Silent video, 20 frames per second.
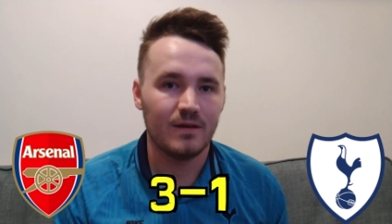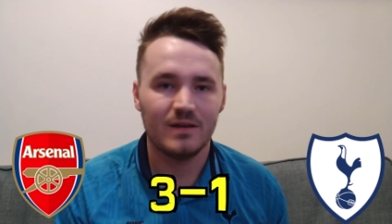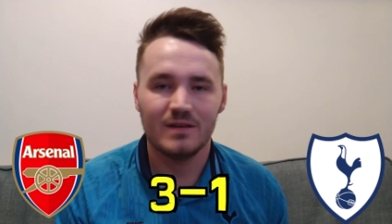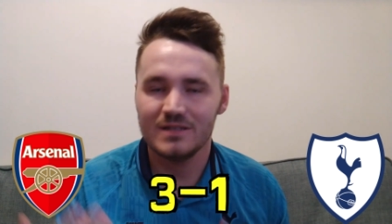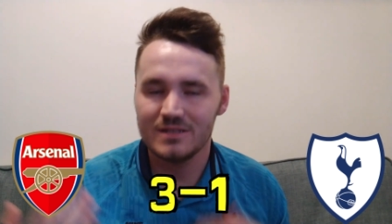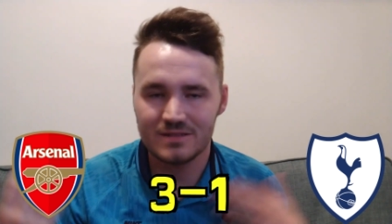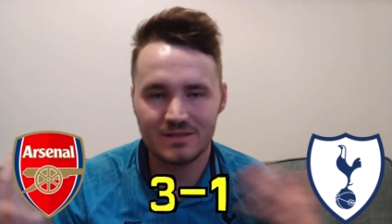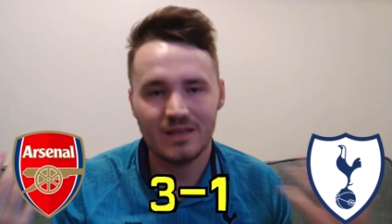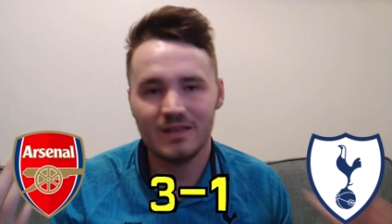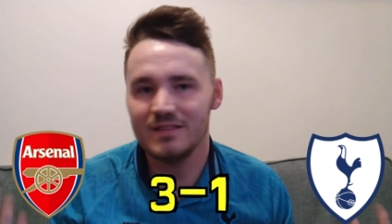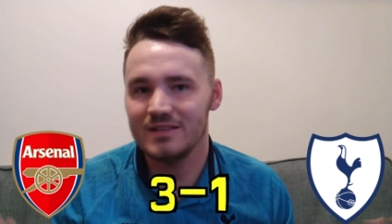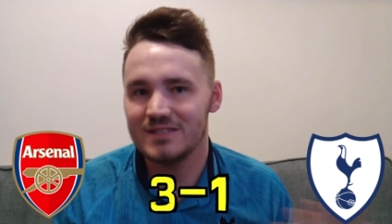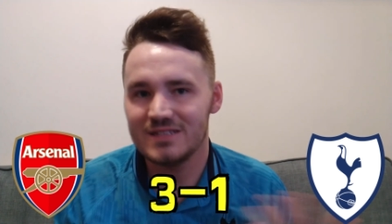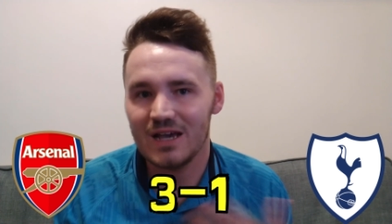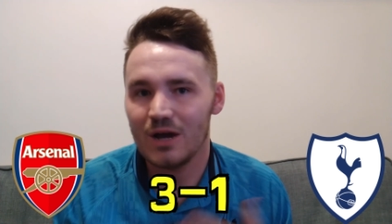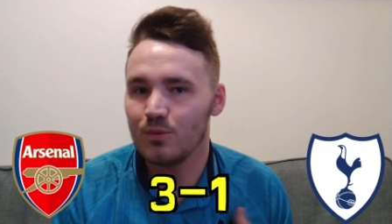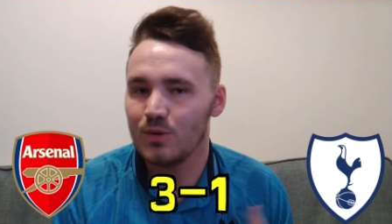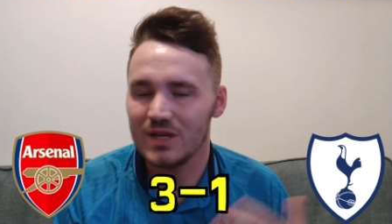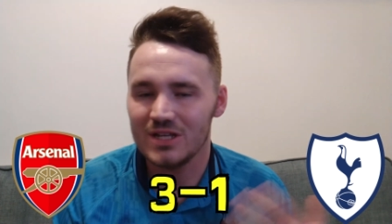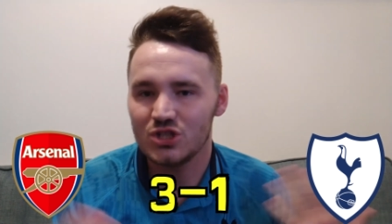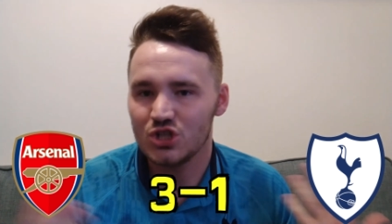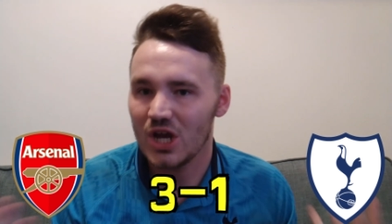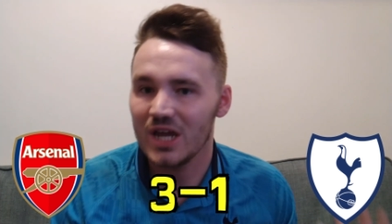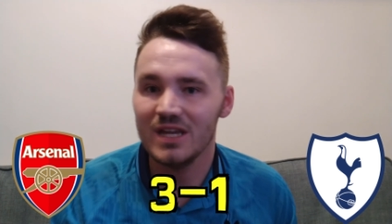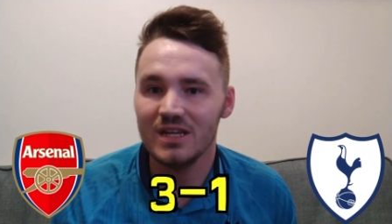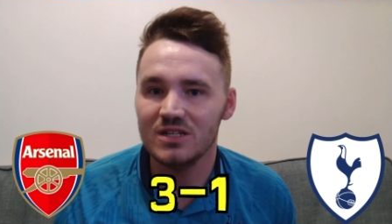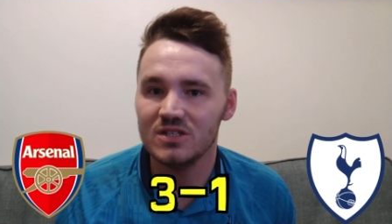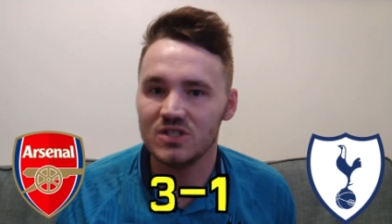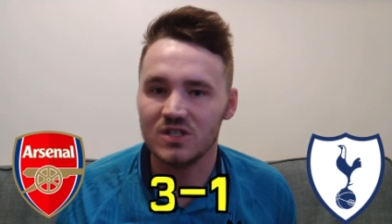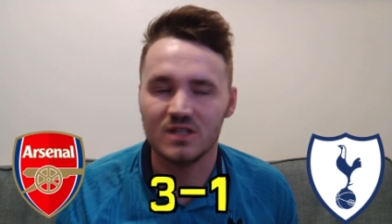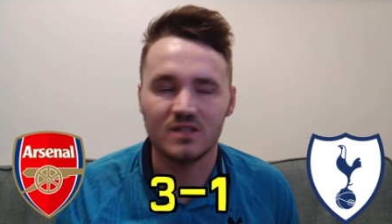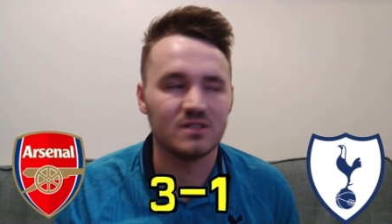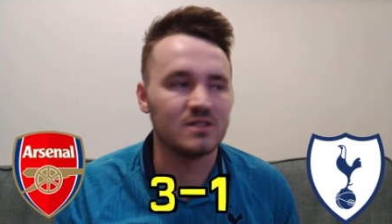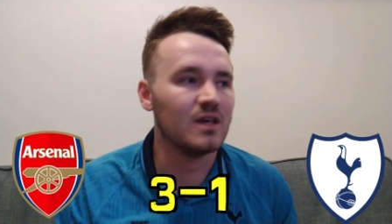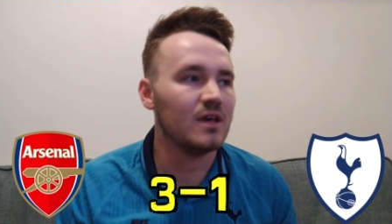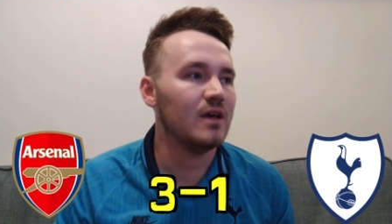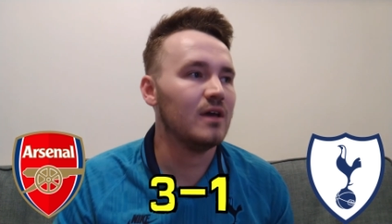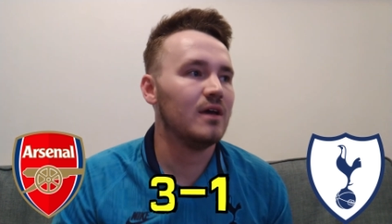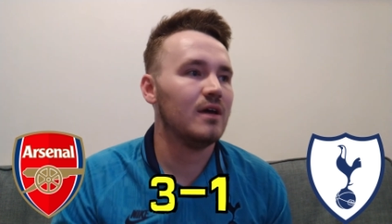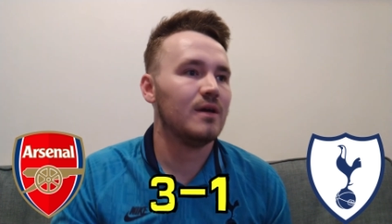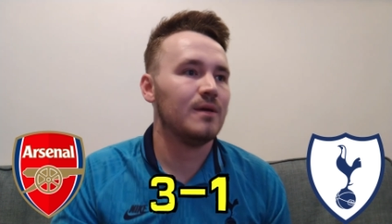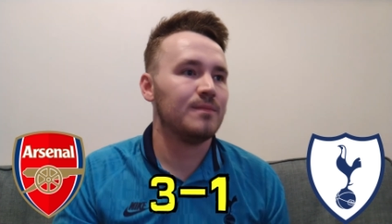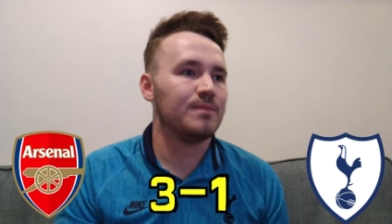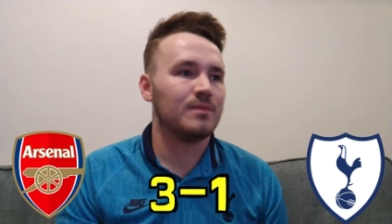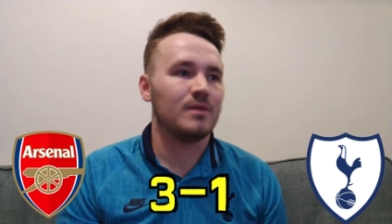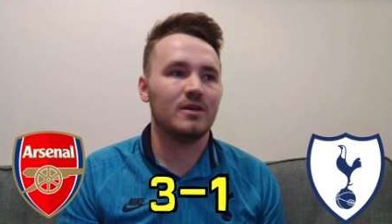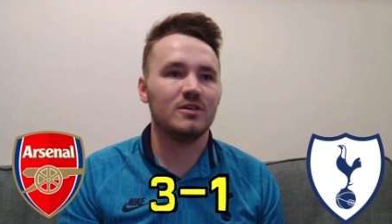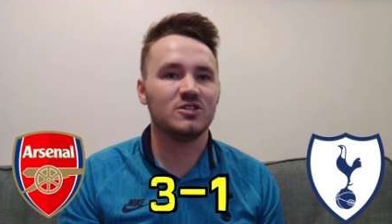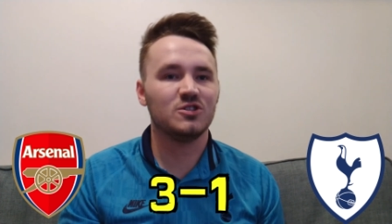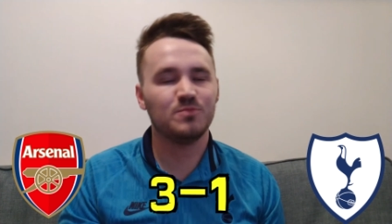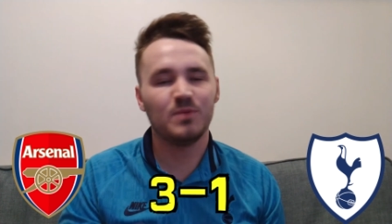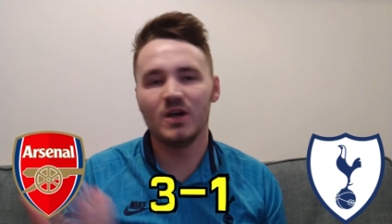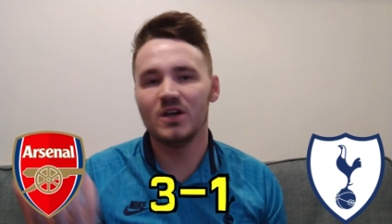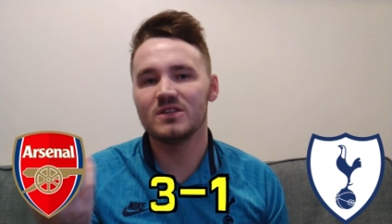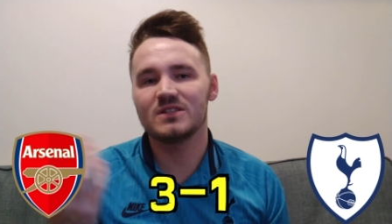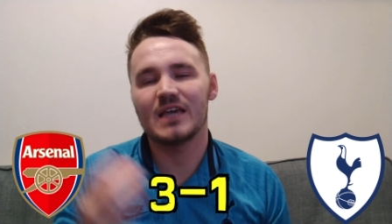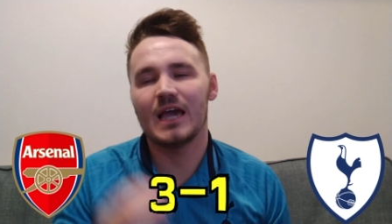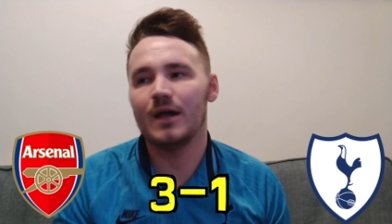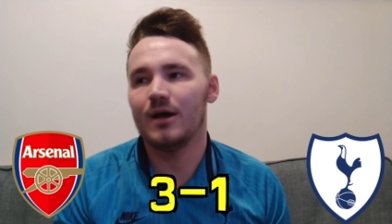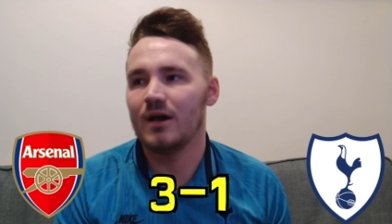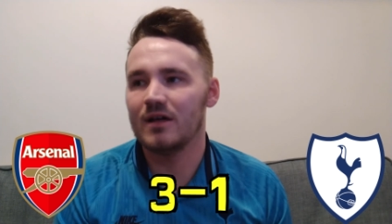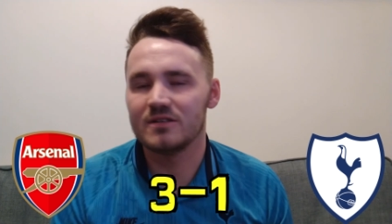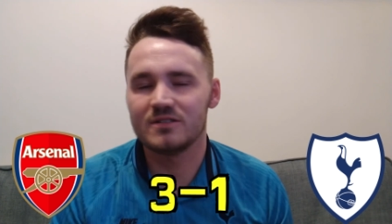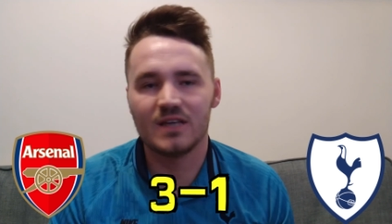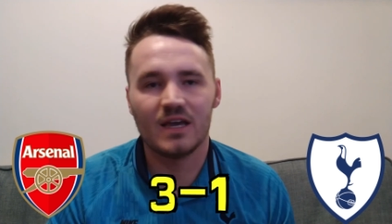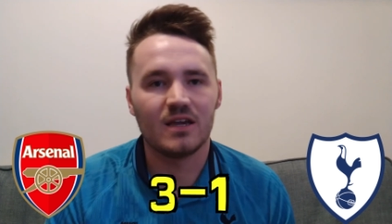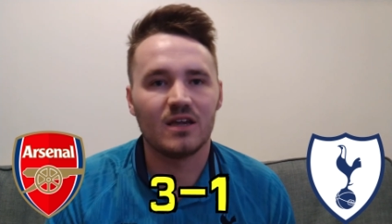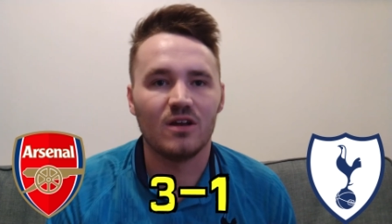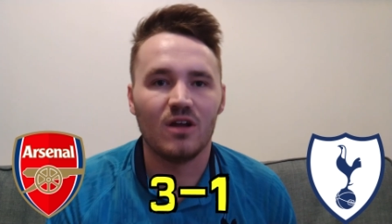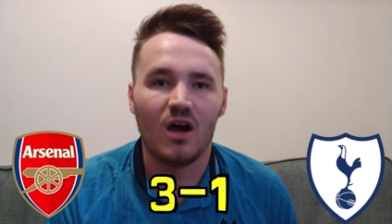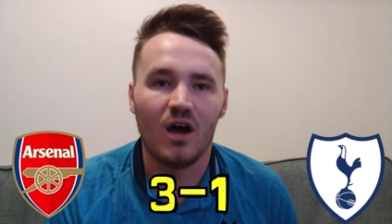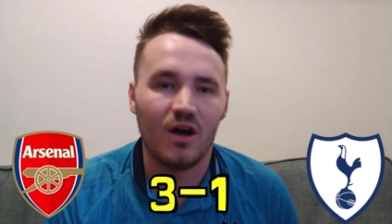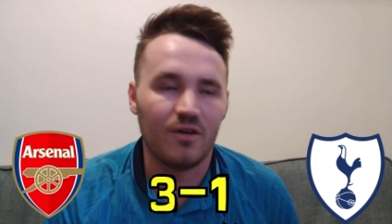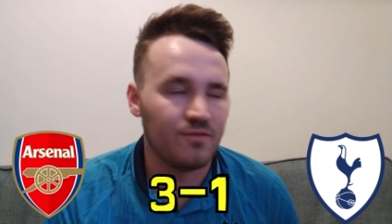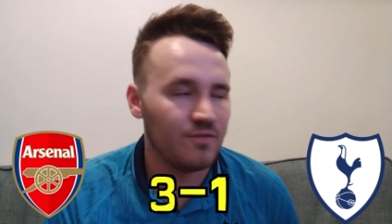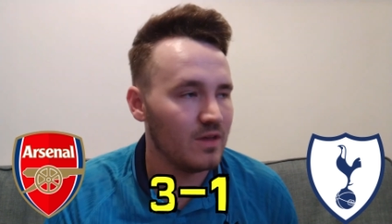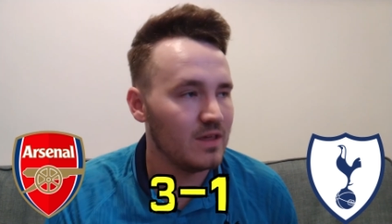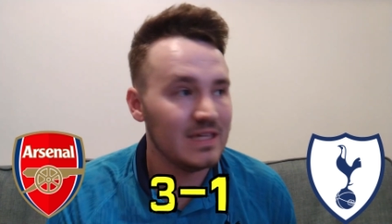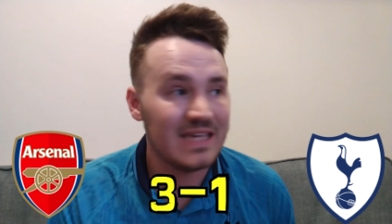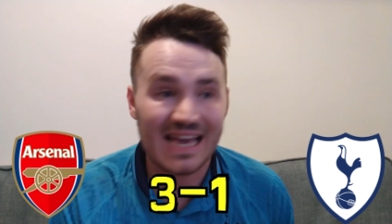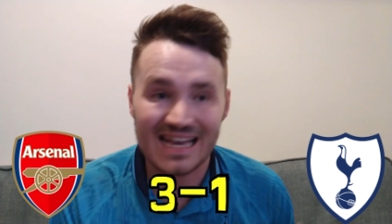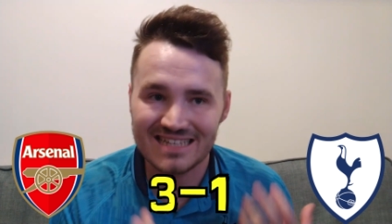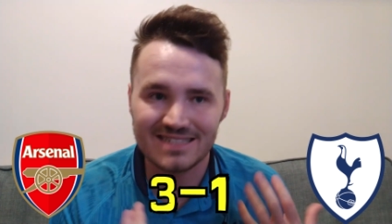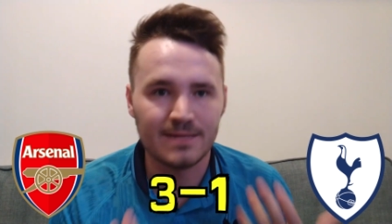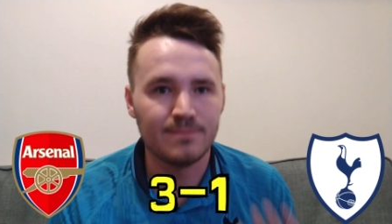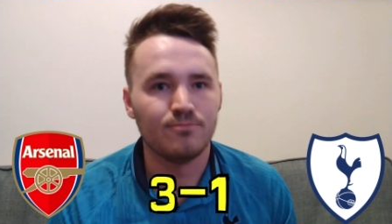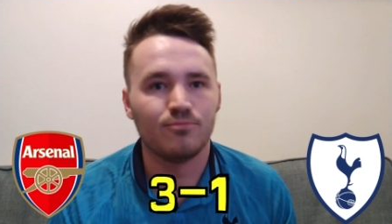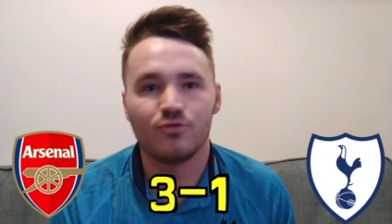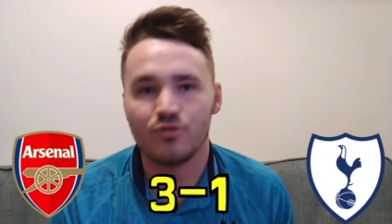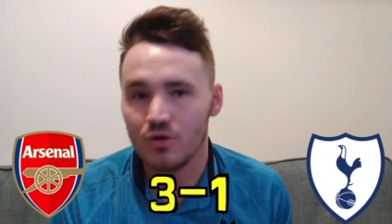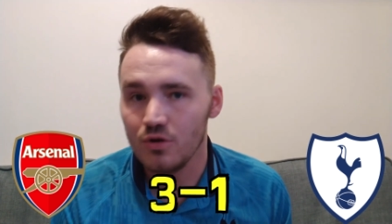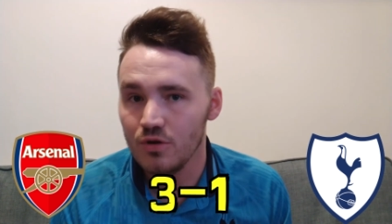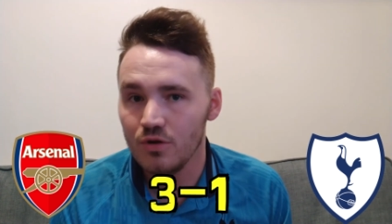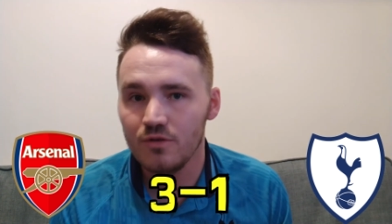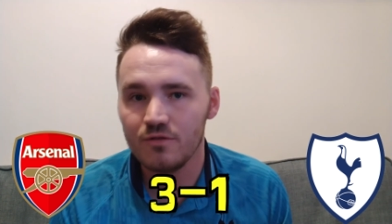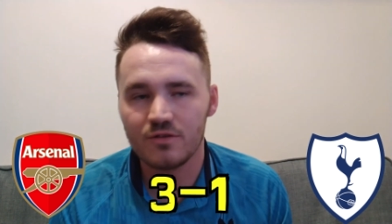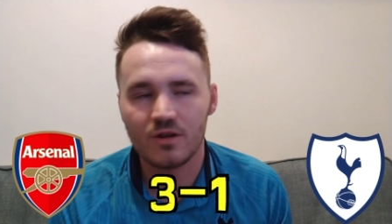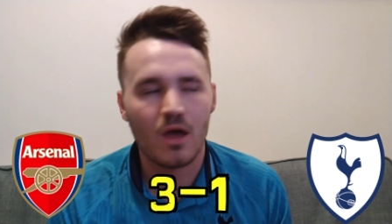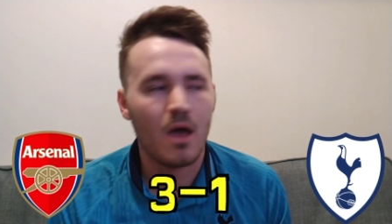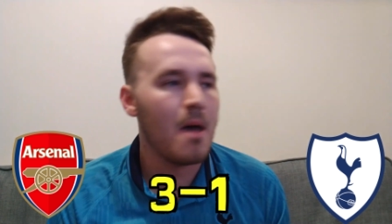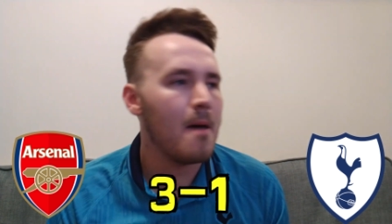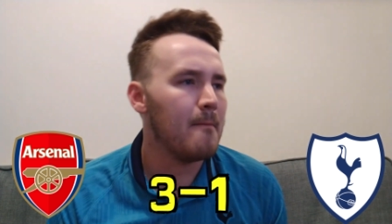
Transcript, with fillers: It's, this is how it changes. And Spurs came out the second half, yes, improved,